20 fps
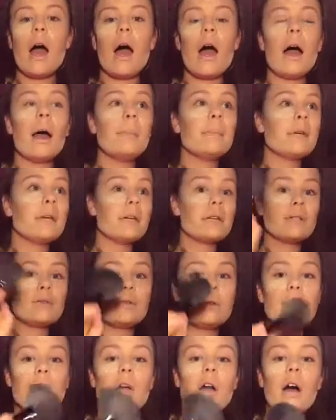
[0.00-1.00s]
I'm going to
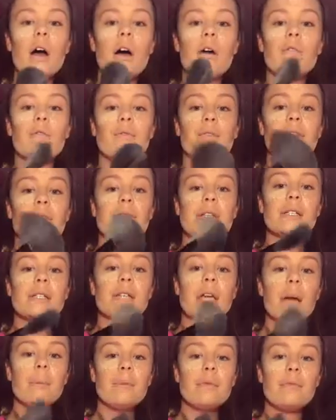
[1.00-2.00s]
sweep it off with this
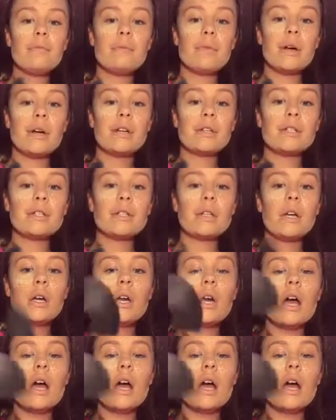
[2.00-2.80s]
type of brush.